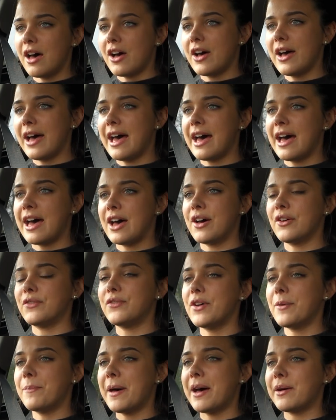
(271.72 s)
I
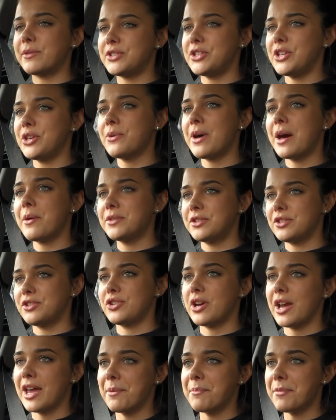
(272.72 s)
have about 2 hours to
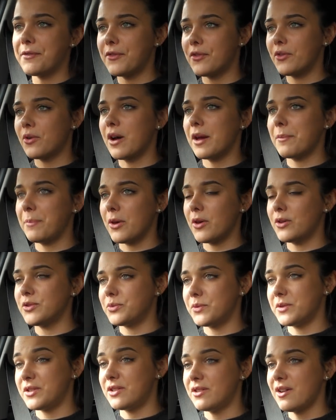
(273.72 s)
train before I pose
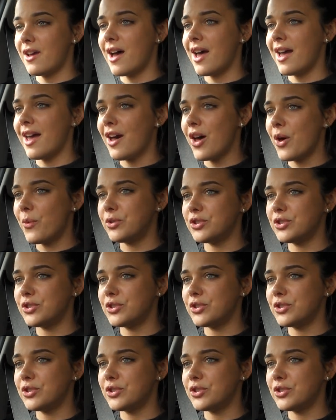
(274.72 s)
with Sanaya.